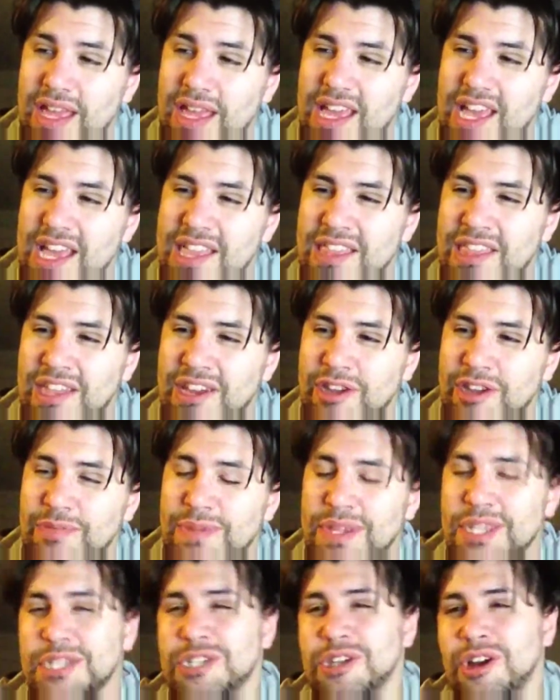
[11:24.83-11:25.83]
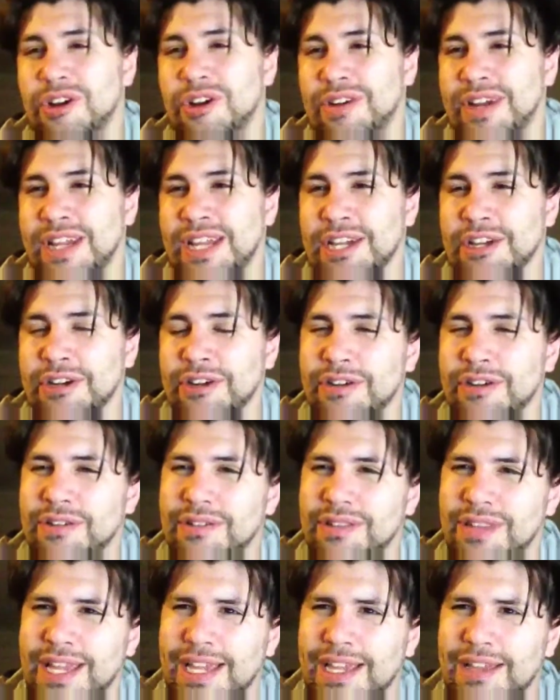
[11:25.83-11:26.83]
And then they could be sorry, or,
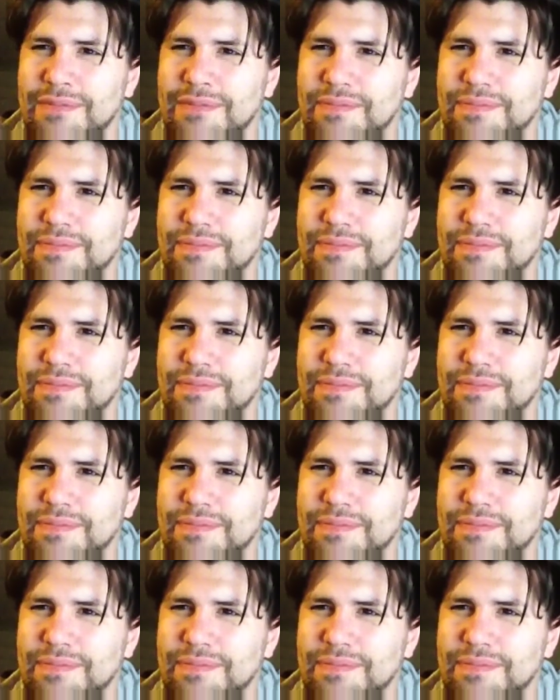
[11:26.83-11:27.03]
like,